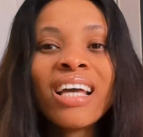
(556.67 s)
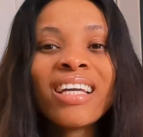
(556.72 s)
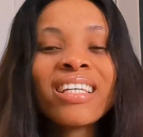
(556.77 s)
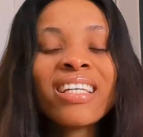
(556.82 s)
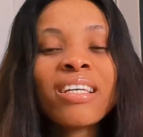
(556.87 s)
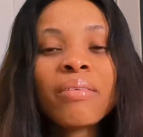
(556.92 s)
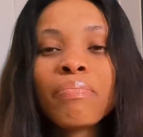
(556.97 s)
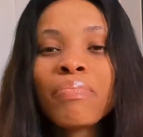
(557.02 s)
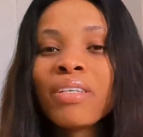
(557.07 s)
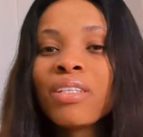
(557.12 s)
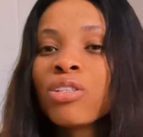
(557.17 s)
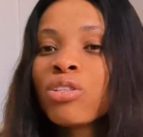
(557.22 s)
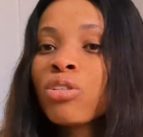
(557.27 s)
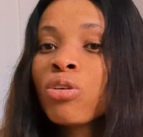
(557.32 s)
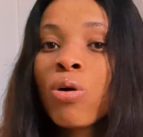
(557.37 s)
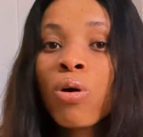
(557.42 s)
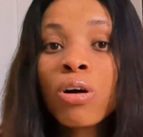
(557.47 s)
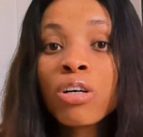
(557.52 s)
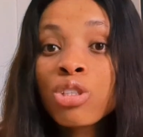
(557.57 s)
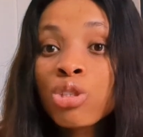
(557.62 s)
keep in
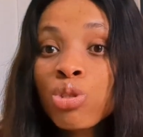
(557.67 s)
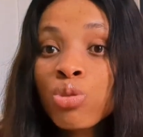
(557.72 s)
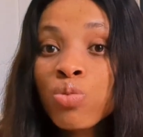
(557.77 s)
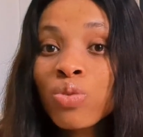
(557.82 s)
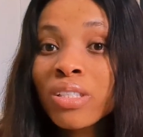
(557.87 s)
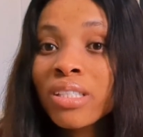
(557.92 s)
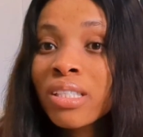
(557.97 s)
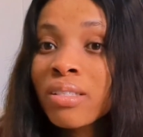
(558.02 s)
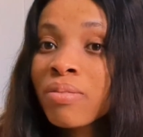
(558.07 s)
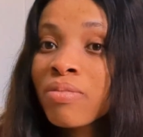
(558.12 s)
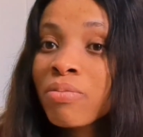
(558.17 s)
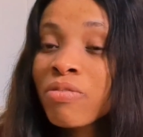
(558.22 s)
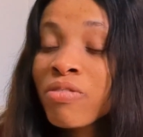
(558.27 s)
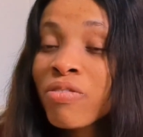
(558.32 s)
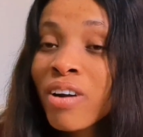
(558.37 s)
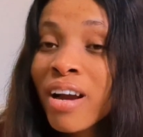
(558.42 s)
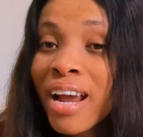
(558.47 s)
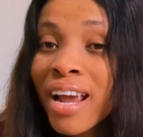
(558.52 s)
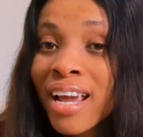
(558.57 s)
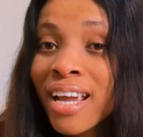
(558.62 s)
touch with
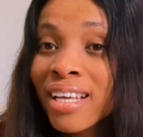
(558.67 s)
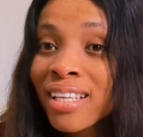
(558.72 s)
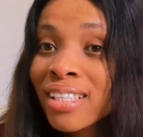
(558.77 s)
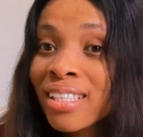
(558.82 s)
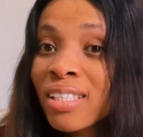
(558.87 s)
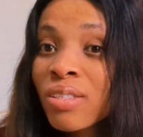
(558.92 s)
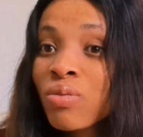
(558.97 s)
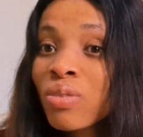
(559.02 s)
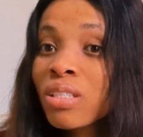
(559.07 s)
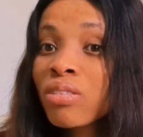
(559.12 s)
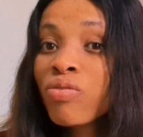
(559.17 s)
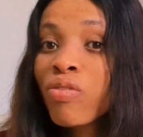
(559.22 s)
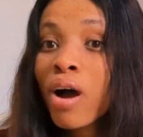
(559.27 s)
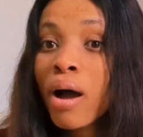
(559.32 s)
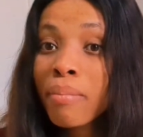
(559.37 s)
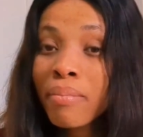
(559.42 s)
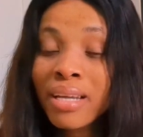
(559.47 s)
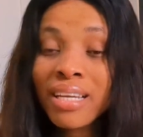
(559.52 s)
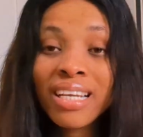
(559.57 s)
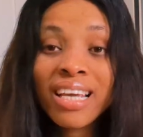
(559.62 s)
friends with
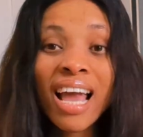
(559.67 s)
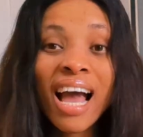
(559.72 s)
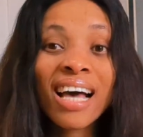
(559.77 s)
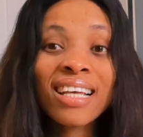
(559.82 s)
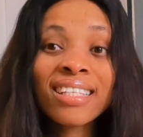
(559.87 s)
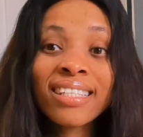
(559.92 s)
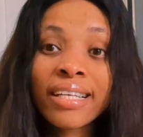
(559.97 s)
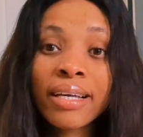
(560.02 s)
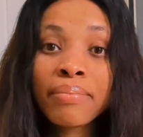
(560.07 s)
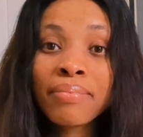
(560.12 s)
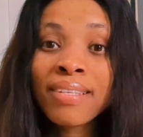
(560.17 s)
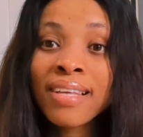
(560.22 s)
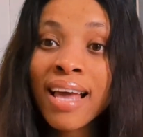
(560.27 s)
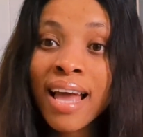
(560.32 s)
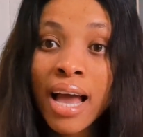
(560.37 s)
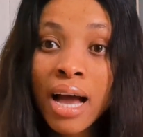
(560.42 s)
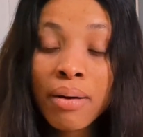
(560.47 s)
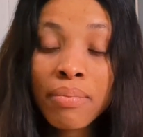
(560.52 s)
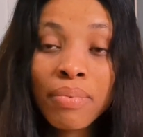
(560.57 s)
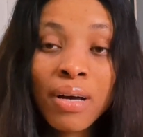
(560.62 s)
family accept
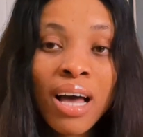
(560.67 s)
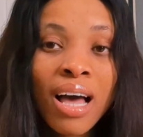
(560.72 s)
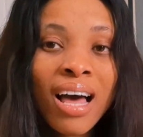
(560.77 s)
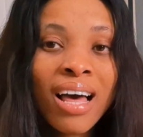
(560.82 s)
help